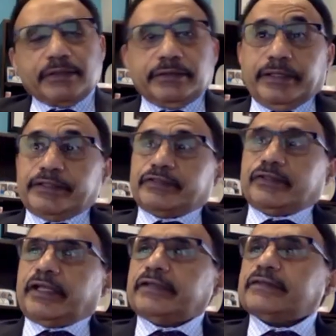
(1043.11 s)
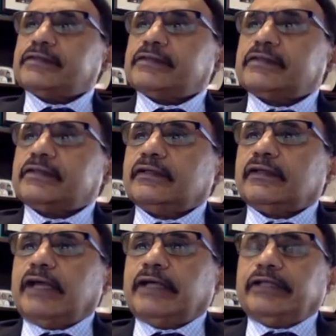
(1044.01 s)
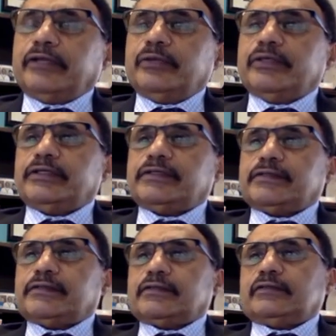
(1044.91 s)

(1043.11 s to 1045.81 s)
their strengths and their weaknesses.